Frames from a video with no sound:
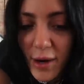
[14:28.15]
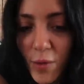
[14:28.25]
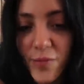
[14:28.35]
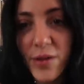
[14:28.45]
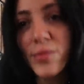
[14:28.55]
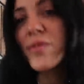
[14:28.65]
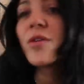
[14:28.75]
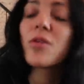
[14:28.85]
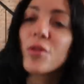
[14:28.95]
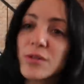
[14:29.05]
hopefully we
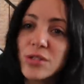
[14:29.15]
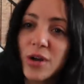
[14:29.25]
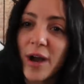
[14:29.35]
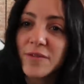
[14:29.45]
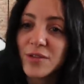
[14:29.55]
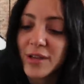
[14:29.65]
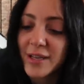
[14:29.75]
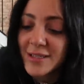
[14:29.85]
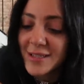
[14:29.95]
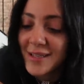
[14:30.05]
feel closer after
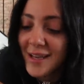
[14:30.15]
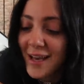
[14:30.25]
this.